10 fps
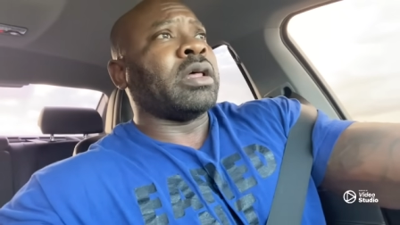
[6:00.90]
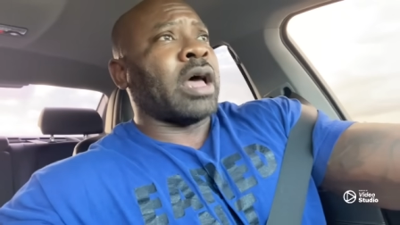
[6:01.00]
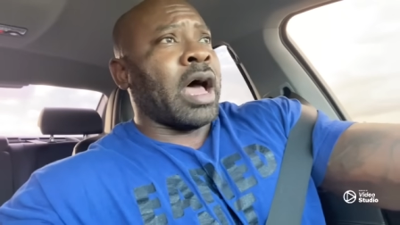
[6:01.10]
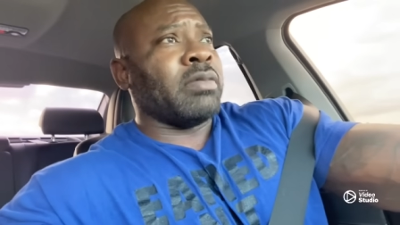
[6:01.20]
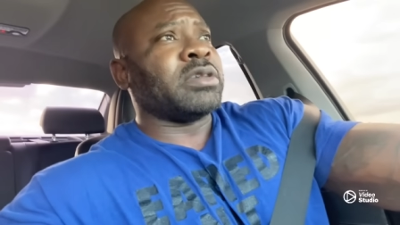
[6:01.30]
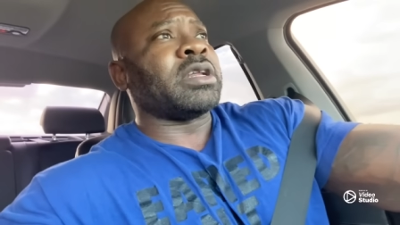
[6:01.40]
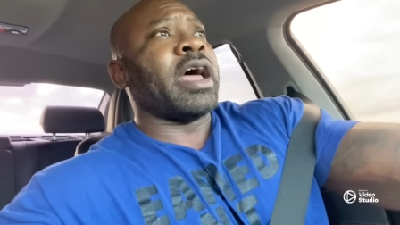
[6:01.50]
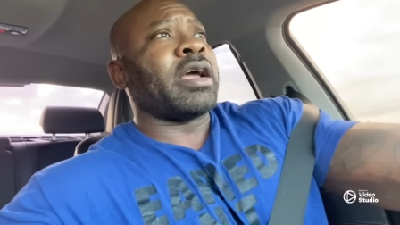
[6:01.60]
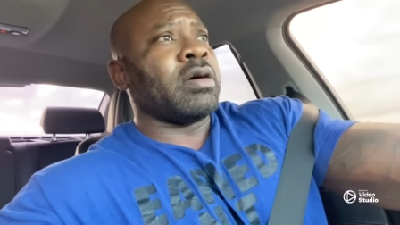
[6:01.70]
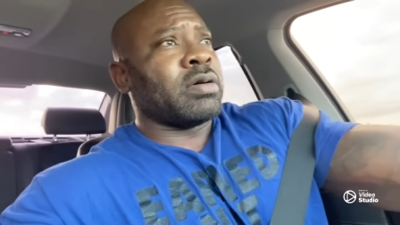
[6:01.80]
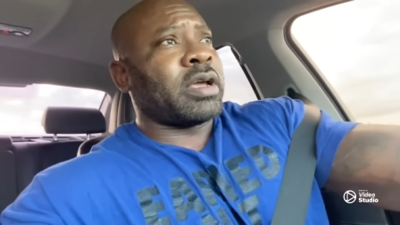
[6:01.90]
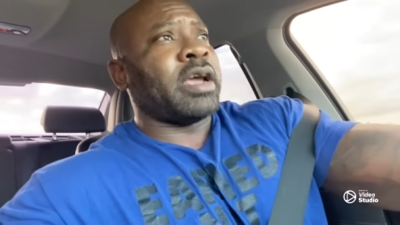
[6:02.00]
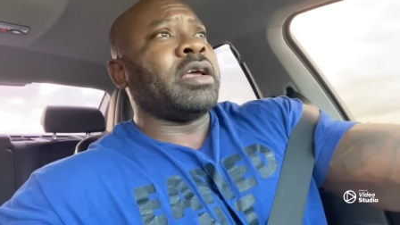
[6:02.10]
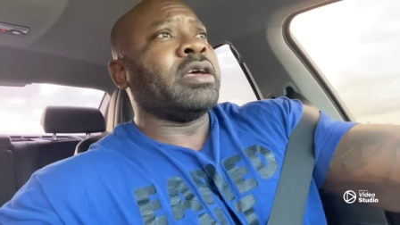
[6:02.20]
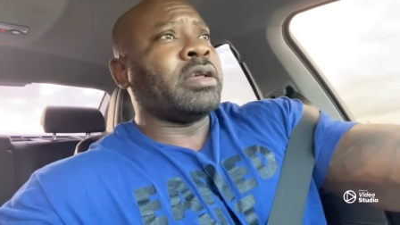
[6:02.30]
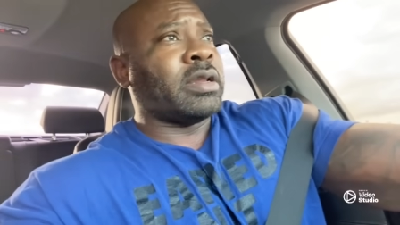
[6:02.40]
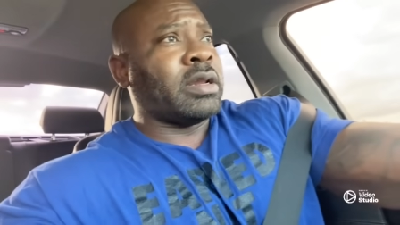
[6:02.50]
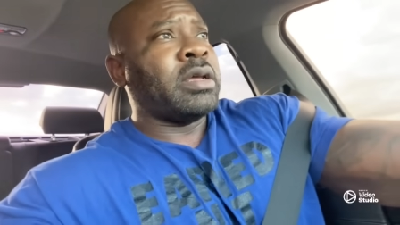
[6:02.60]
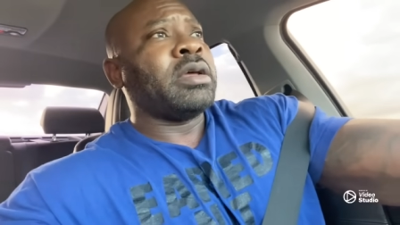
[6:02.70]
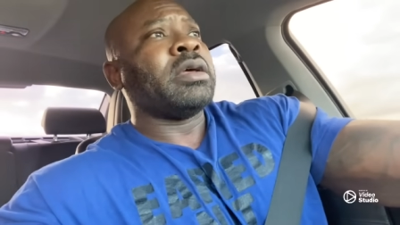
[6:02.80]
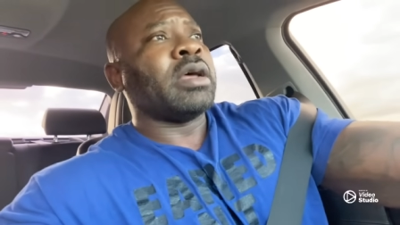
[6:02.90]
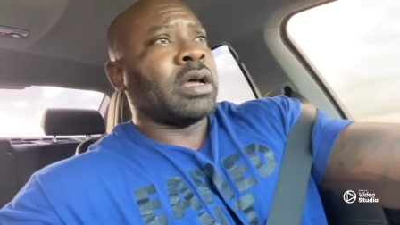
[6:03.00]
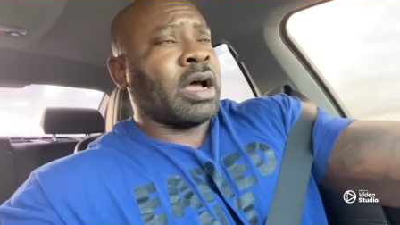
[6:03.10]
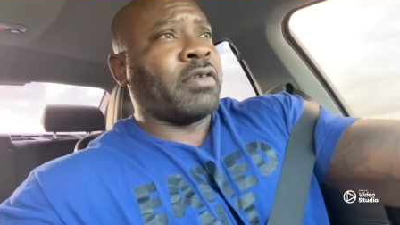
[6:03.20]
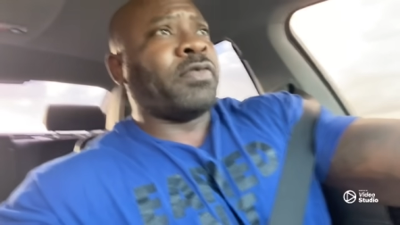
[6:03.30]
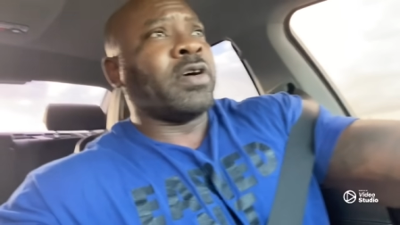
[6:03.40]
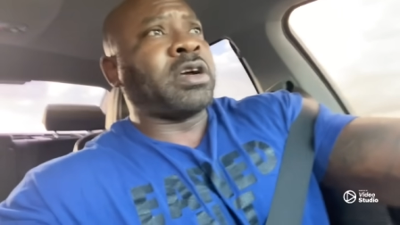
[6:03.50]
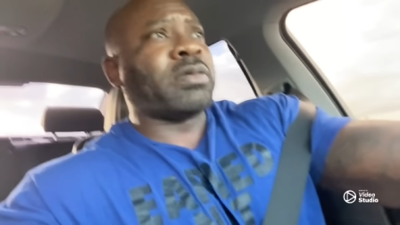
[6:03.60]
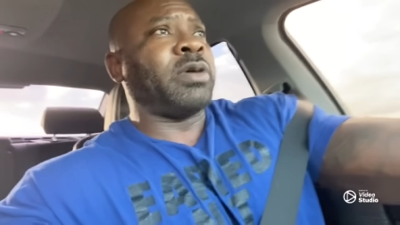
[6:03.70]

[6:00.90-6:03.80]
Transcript: I was like, okay, I fucks